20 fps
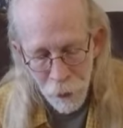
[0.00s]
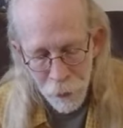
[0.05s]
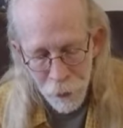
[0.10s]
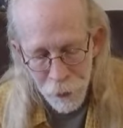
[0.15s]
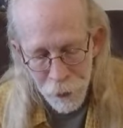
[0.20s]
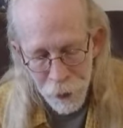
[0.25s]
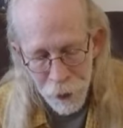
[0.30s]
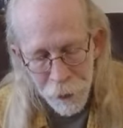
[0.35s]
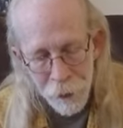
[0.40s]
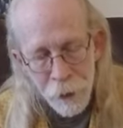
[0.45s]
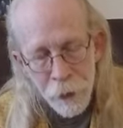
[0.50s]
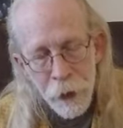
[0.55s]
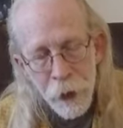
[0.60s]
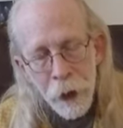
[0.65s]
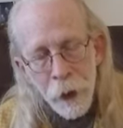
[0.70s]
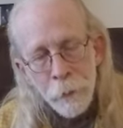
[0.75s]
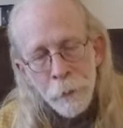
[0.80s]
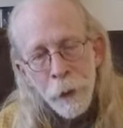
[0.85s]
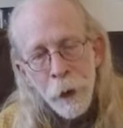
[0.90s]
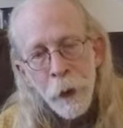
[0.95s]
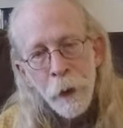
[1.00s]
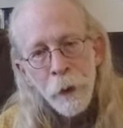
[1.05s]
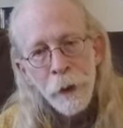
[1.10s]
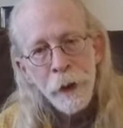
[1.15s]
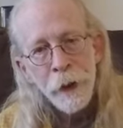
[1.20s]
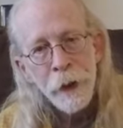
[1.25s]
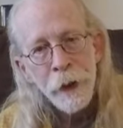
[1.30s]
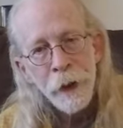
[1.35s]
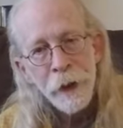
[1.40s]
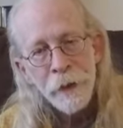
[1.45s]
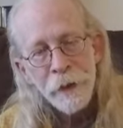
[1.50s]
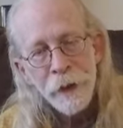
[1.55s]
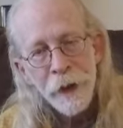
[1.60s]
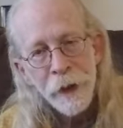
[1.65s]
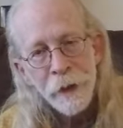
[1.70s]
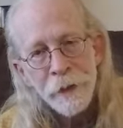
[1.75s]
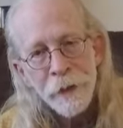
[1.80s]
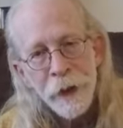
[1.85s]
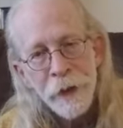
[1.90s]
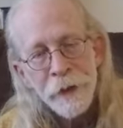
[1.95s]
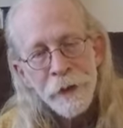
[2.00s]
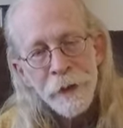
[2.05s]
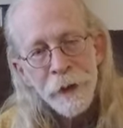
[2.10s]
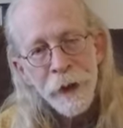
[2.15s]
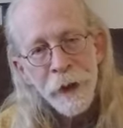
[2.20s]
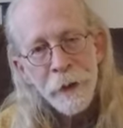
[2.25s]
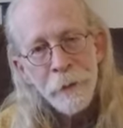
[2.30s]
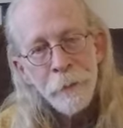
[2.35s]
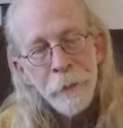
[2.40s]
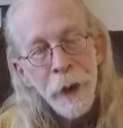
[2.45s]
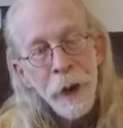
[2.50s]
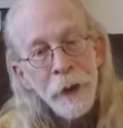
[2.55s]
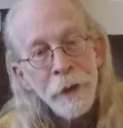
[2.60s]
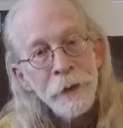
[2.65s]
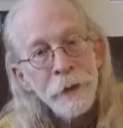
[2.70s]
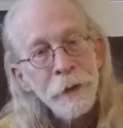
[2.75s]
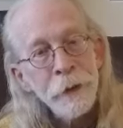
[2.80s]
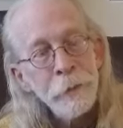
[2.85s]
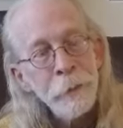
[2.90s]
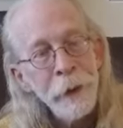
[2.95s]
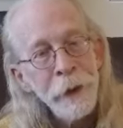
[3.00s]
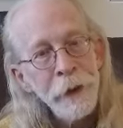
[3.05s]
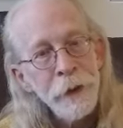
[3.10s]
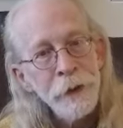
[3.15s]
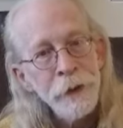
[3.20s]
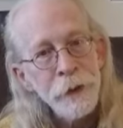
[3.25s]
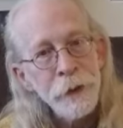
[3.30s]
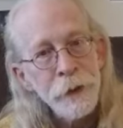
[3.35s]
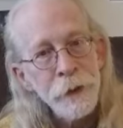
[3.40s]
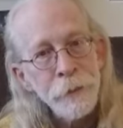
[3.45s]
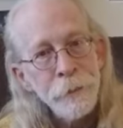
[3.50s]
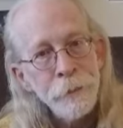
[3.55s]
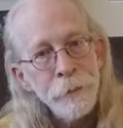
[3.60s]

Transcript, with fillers: Another component is, as I said, masturbation,